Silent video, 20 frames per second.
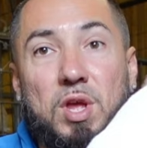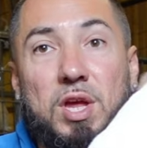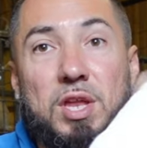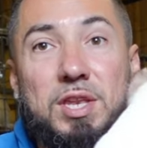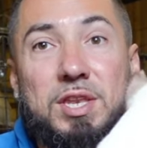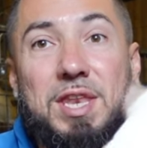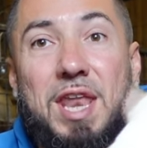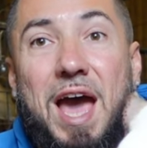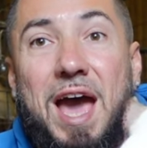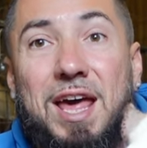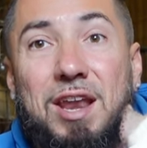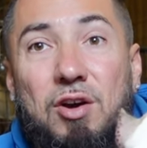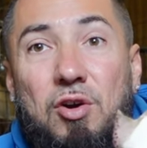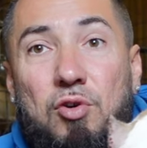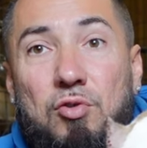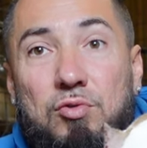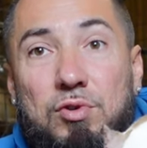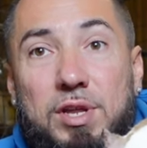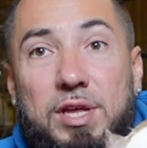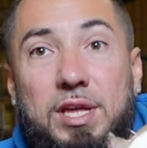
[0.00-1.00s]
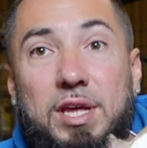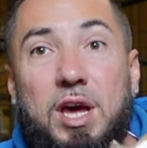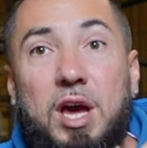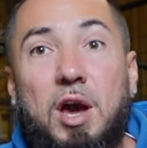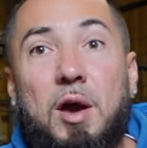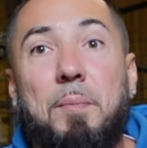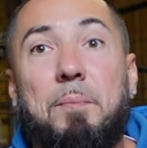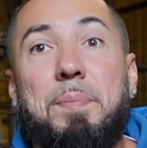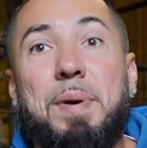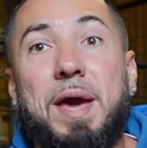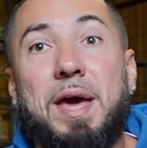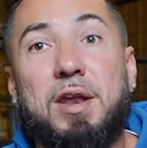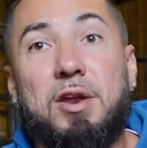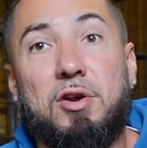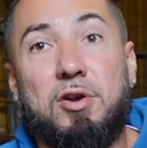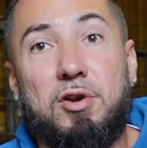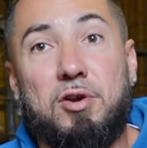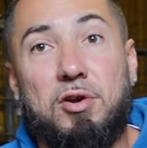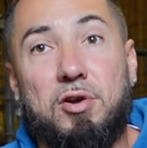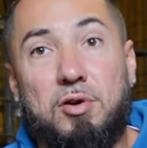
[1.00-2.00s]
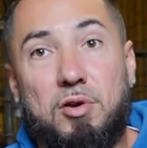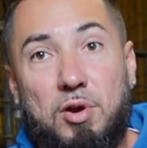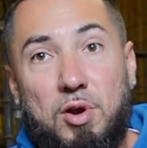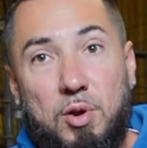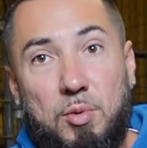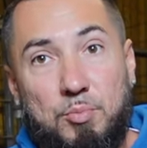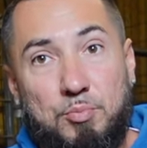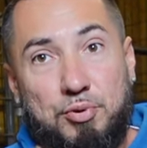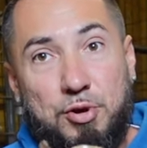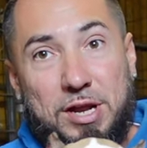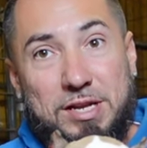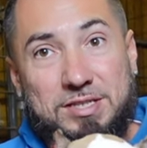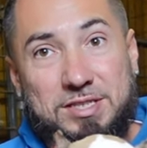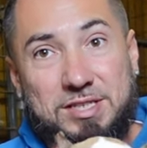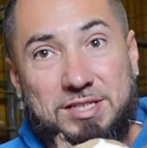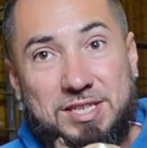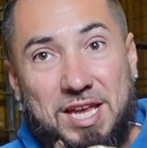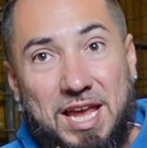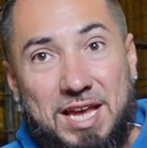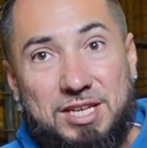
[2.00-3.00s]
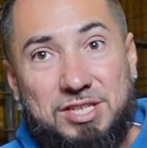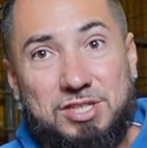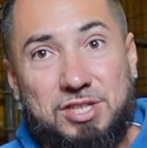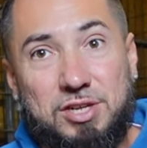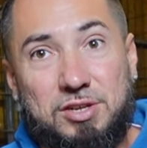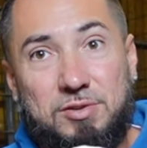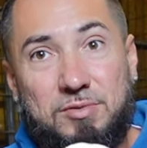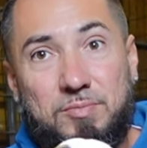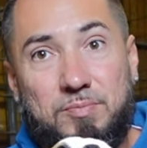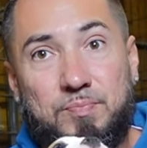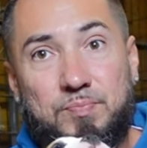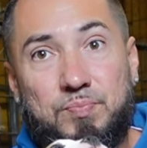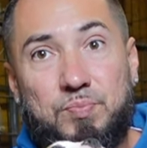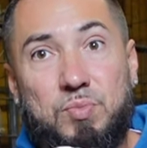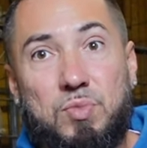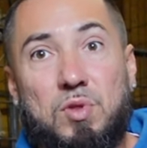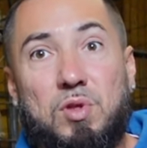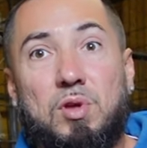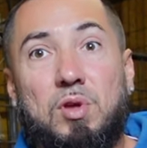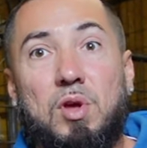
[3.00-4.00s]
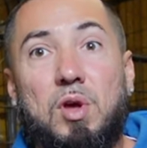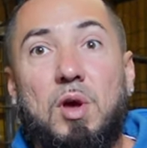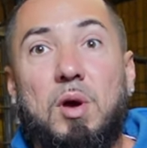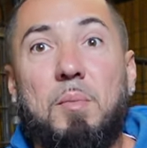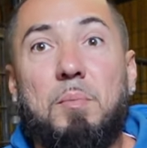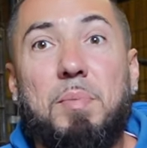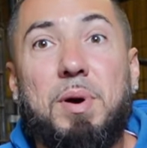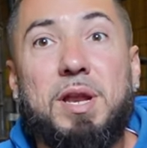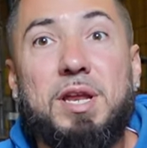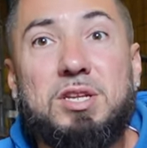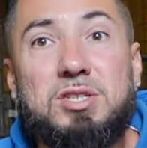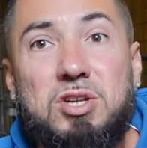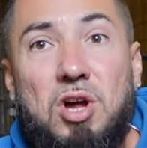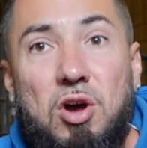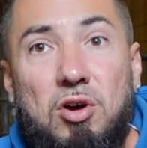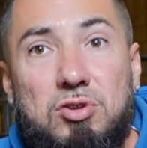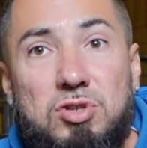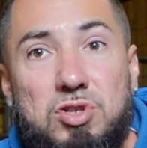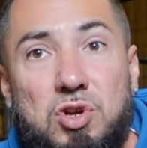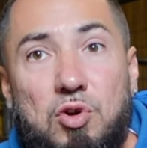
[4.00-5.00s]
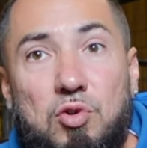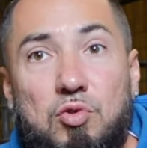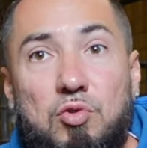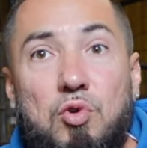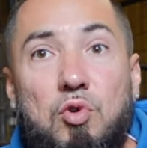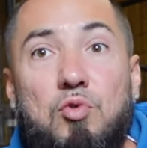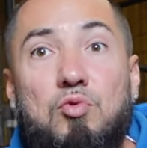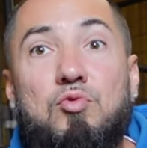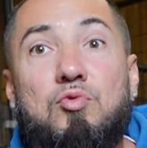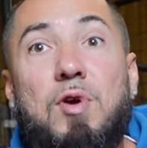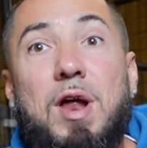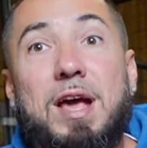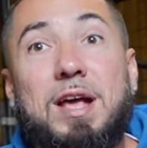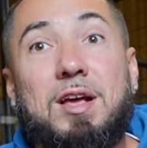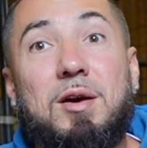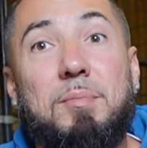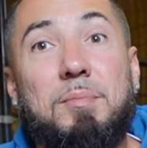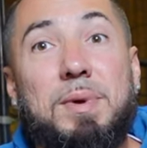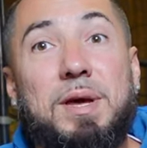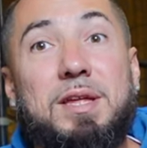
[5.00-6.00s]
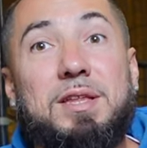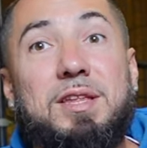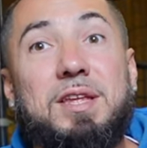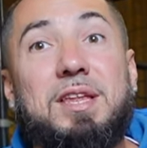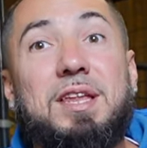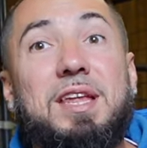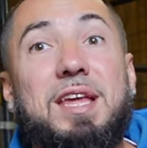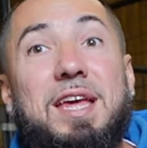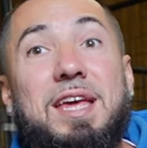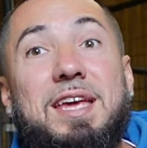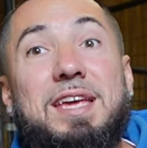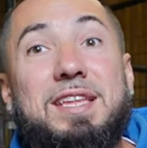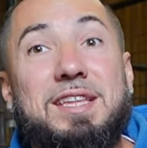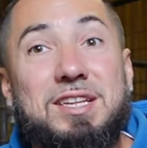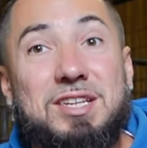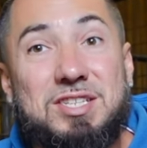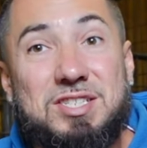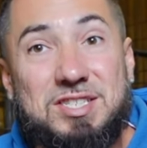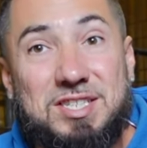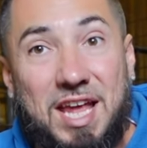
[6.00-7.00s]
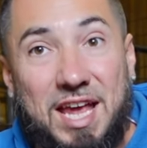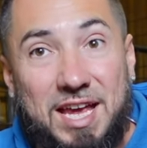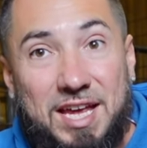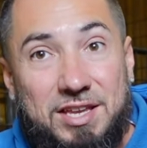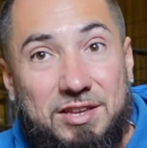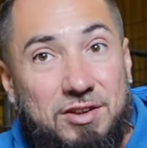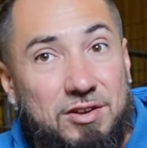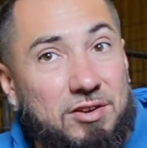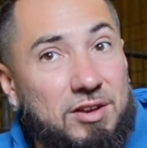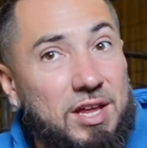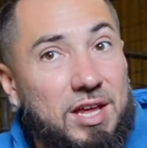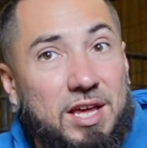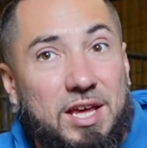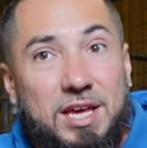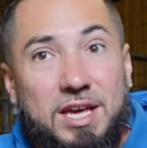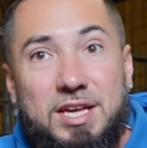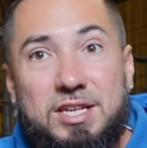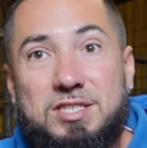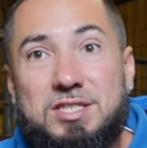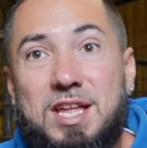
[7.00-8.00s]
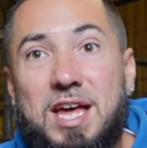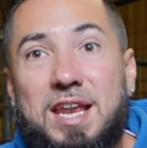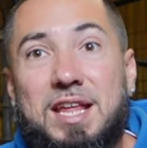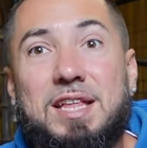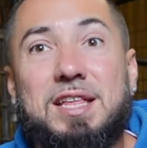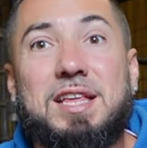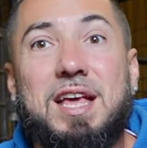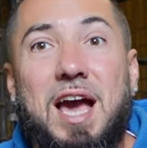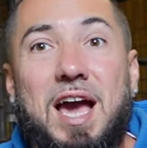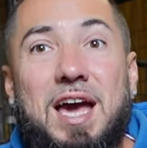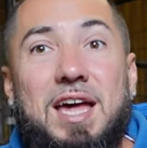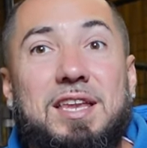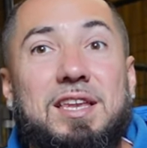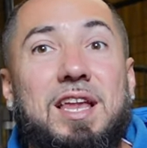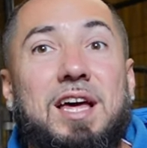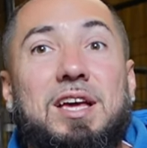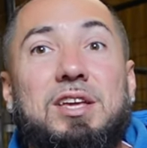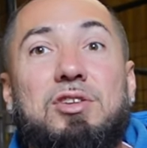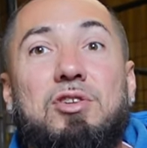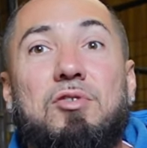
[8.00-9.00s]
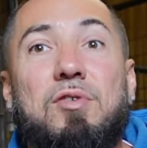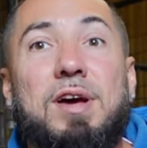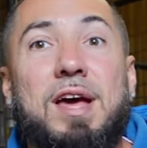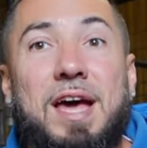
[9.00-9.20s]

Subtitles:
not only a better presentation, but it's also recommended in the standard. It's not a guideline. You don't